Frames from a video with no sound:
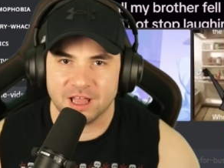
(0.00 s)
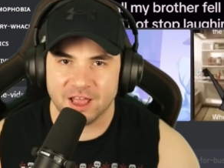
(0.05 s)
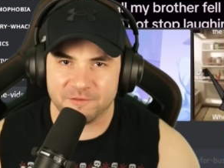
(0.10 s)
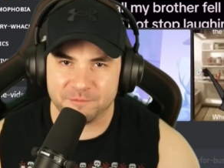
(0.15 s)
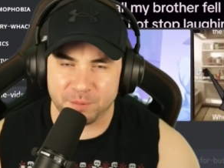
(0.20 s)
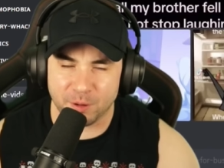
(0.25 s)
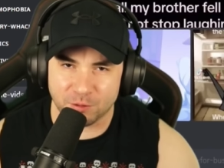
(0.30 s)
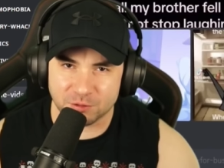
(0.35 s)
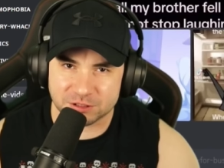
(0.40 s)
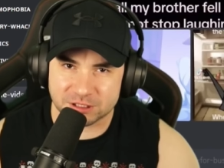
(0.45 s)
have
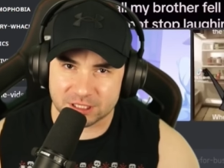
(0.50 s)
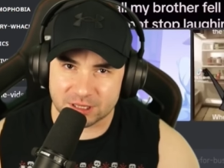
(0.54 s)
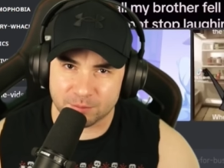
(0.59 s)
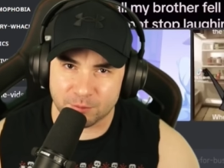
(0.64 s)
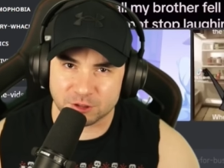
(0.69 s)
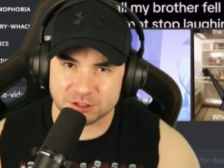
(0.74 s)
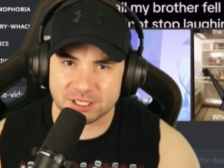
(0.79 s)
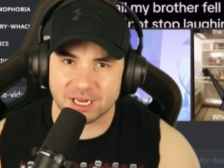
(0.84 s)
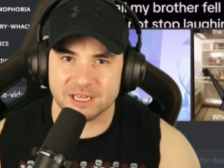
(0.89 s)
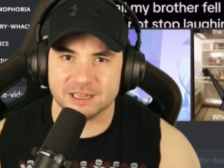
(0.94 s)
posted the
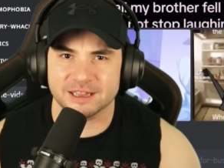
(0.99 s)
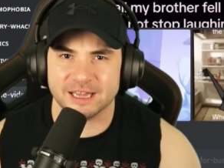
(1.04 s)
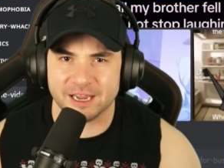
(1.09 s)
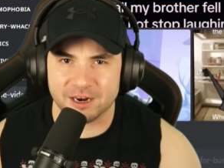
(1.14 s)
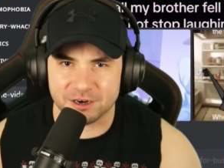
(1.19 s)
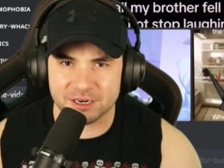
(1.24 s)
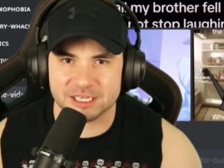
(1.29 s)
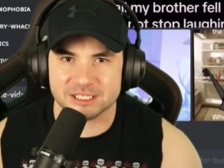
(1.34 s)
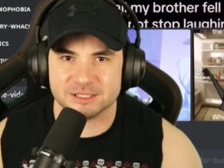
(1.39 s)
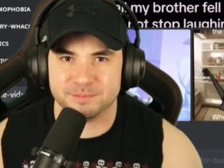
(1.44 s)
most
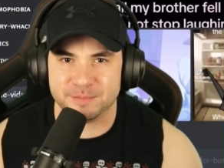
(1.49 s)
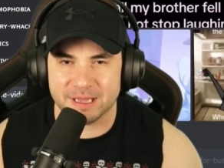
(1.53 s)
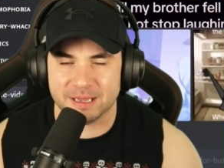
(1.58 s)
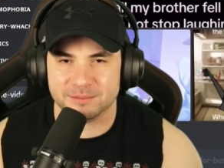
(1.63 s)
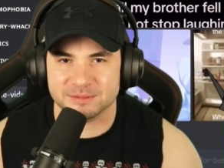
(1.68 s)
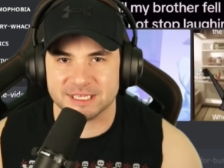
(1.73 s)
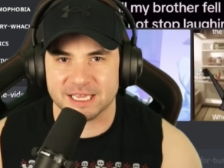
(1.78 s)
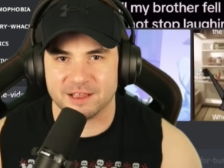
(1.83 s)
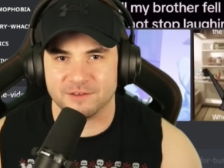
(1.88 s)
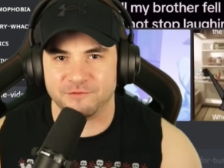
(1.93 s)
hilarious
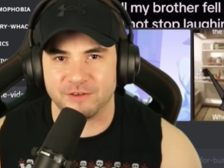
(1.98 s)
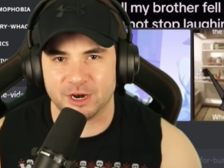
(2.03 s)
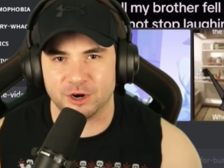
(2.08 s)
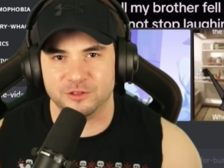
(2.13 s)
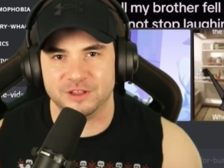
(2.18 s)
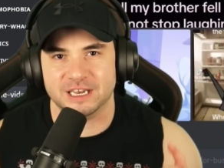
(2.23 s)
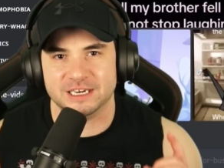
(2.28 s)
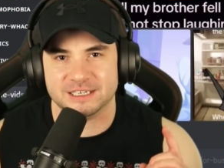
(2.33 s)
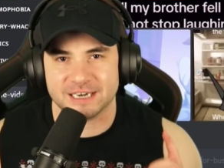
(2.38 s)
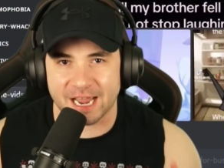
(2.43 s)
memes they can find on
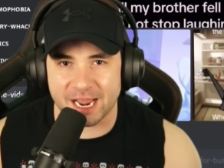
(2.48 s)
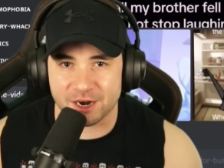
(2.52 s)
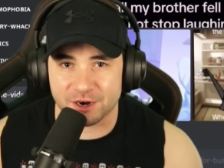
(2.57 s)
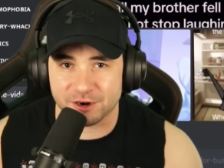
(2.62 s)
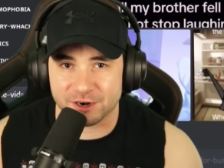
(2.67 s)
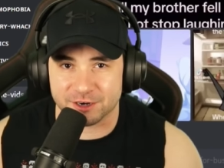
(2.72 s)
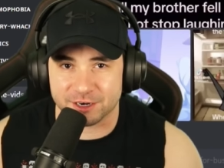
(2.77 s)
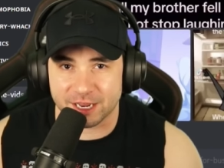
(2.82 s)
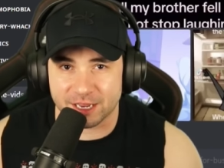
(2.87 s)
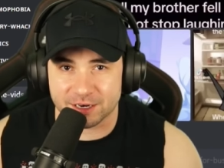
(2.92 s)
the entire
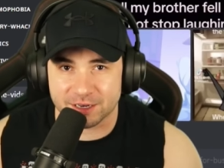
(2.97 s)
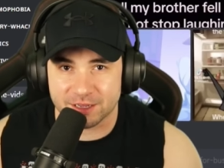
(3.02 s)
internet.